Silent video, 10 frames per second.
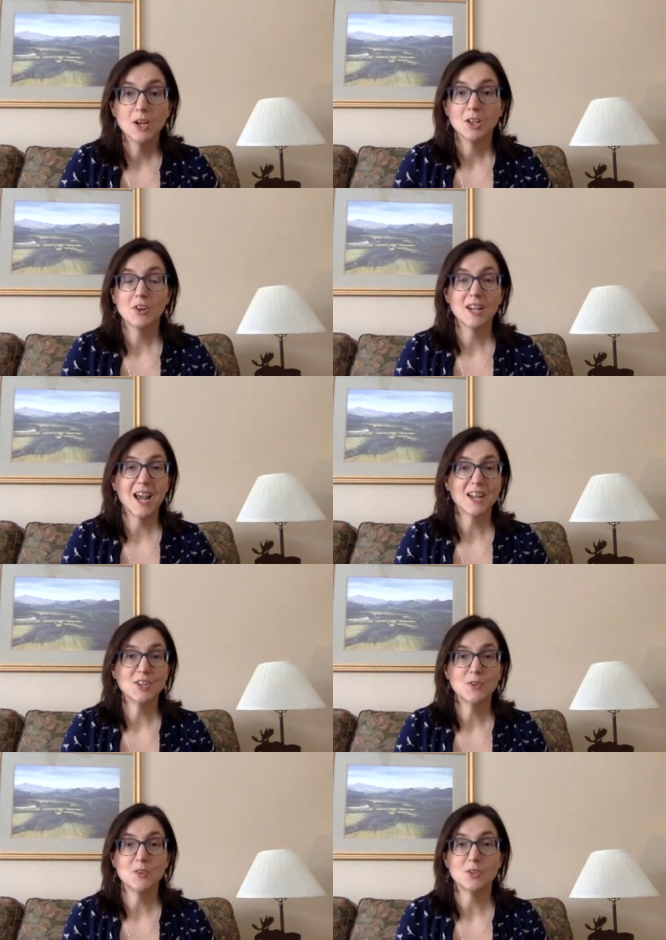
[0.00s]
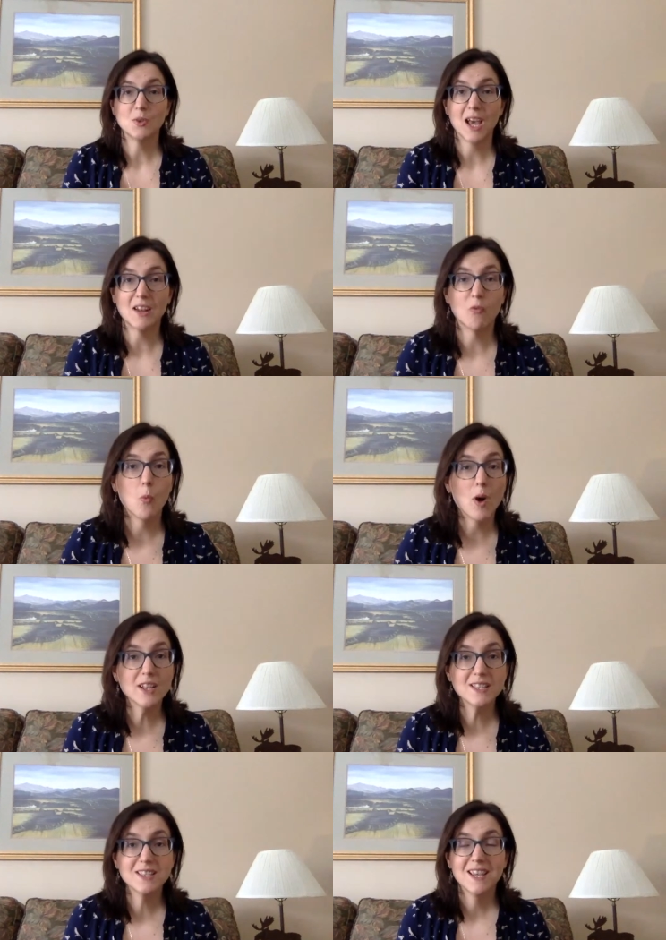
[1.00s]
learning how to do this kind of
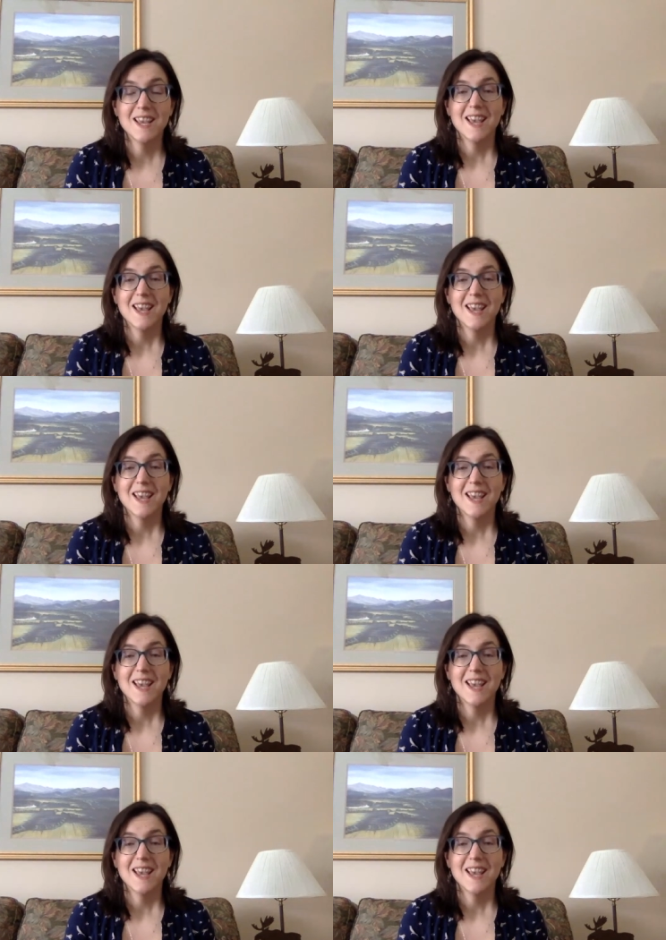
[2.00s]
once.